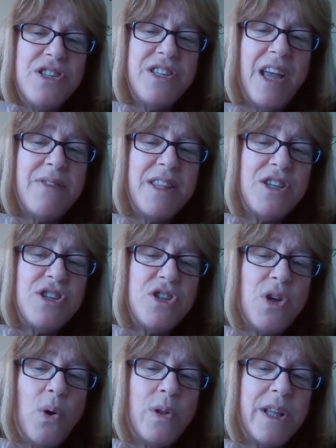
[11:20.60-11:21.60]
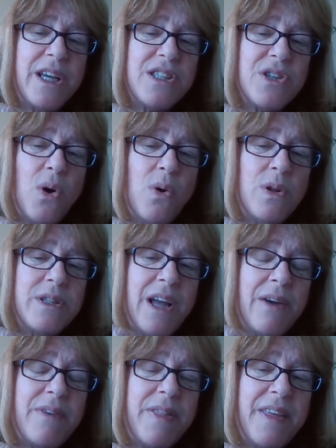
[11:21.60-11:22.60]
everything she's holding is gold.
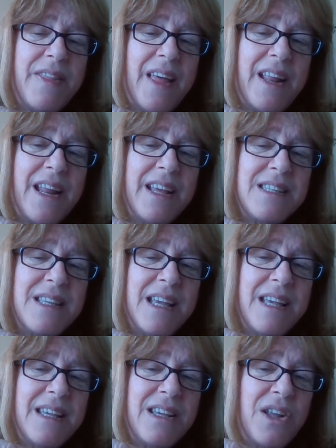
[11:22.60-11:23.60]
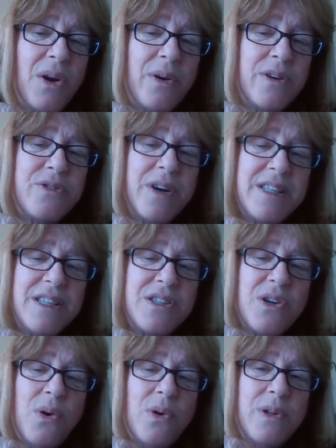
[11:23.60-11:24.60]
Everything that is, her dress
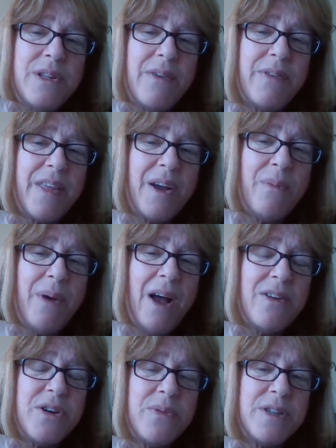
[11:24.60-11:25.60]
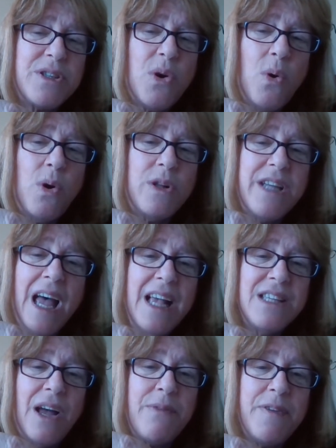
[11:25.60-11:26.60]
is gold. Everything around her is gold.
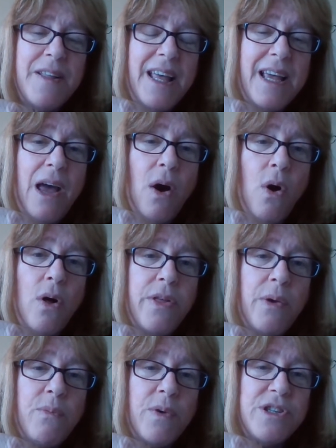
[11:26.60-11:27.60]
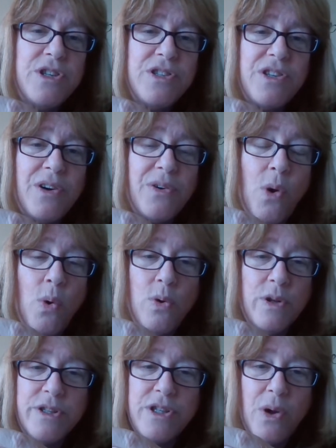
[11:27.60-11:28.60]
So I feel like all the riches are
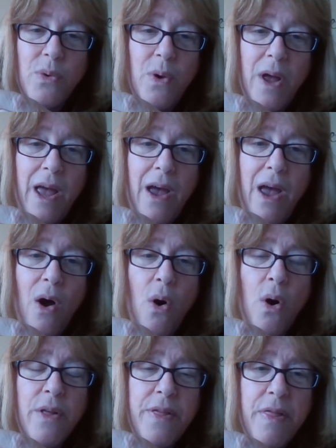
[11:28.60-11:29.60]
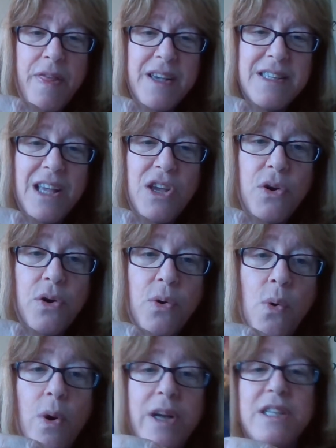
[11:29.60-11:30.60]
gold. So all the things that you're
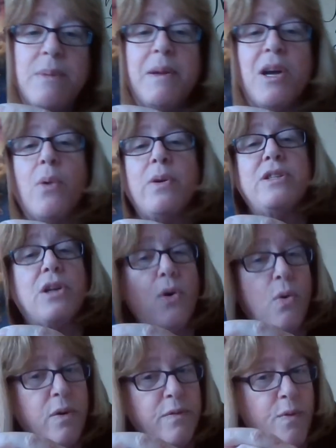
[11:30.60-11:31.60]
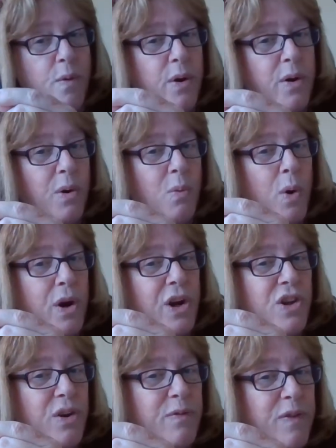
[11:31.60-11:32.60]
going to be going to court for are going to work
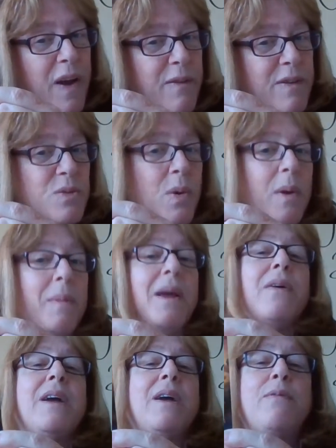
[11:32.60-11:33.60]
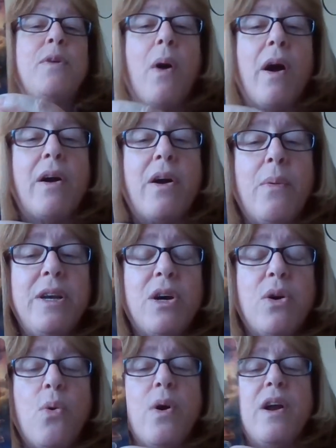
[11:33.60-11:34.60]
in your favor, is what I'm hearing. If you are going to
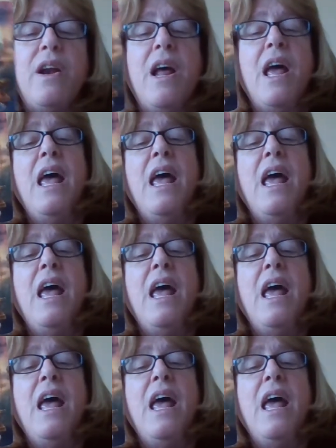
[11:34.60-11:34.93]
court,